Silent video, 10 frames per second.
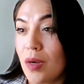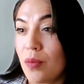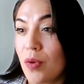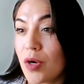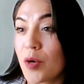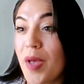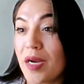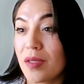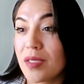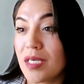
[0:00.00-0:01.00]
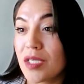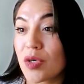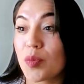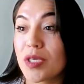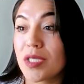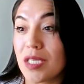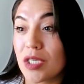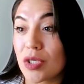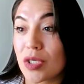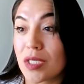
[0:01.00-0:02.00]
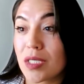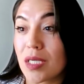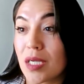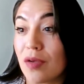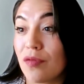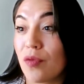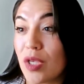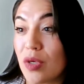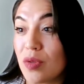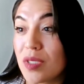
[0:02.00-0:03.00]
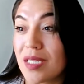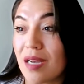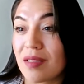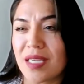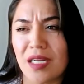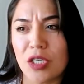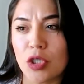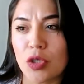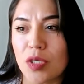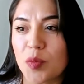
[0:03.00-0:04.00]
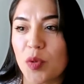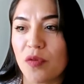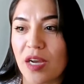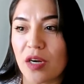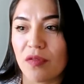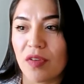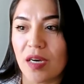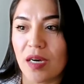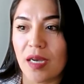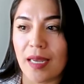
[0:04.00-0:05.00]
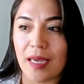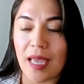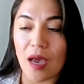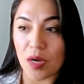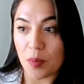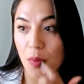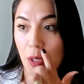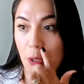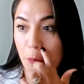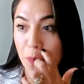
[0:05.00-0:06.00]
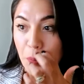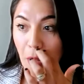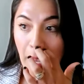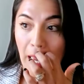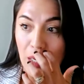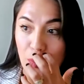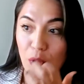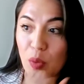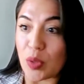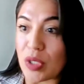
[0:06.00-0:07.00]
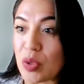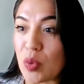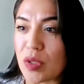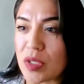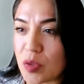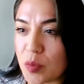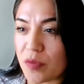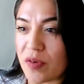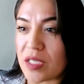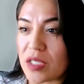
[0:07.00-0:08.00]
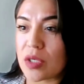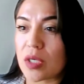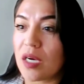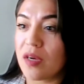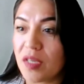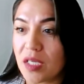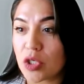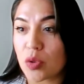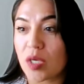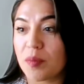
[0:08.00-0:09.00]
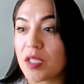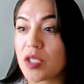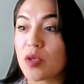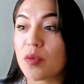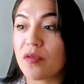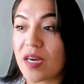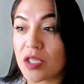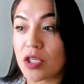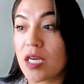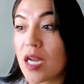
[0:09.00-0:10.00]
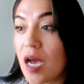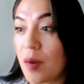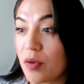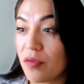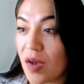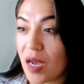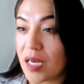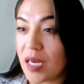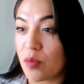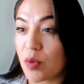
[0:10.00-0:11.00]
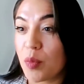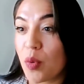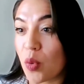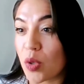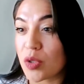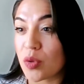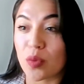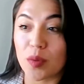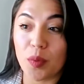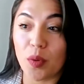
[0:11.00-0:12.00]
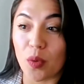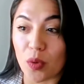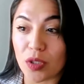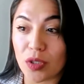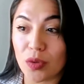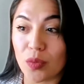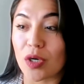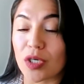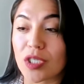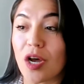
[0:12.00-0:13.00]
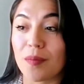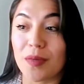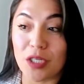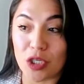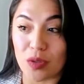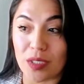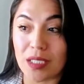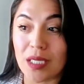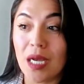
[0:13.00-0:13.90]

What are penalties or procedures if we used an outside insurance provider via an accounting partner? An employee told a supervisor of an injury, but the supervisor did not provide a report or report to workers' comp insurance.